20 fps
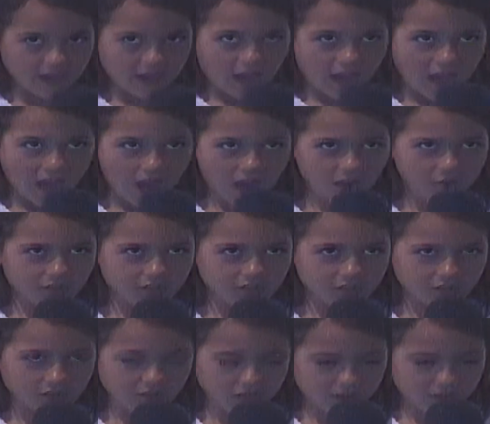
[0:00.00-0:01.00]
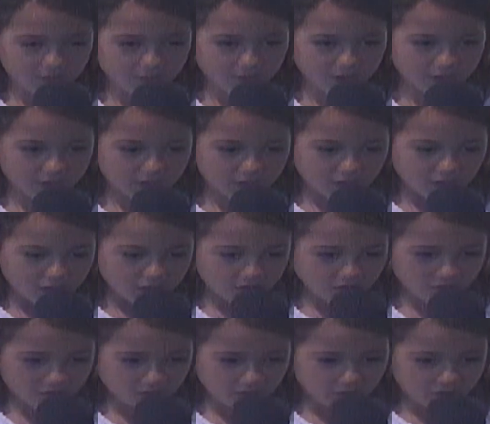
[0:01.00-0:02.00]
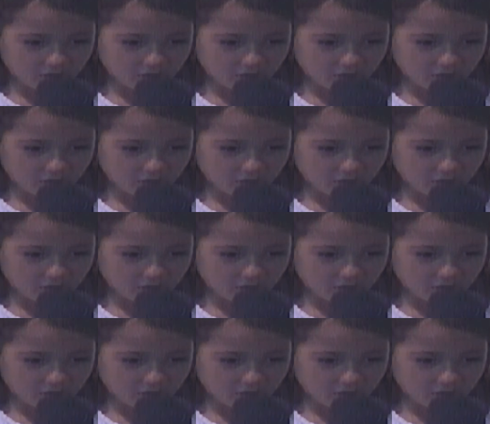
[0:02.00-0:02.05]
I will only put you,